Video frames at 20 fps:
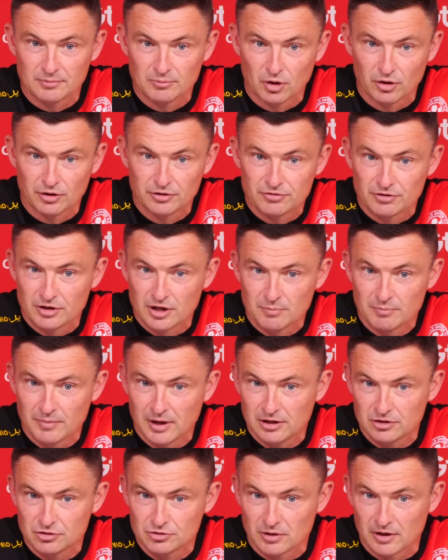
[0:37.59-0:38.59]
monitoring him,
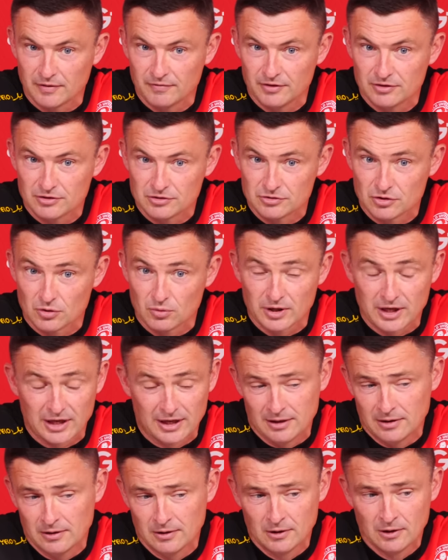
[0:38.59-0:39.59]
making sure everything's
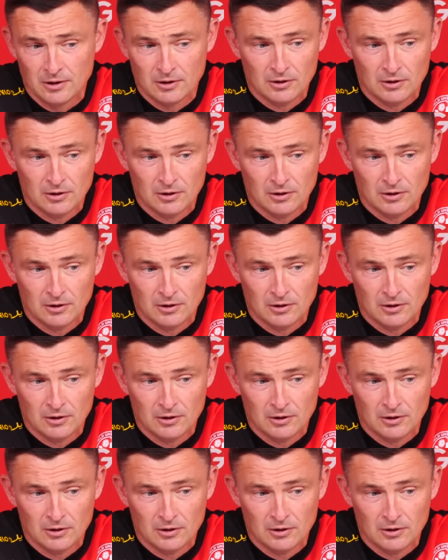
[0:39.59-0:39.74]
okay.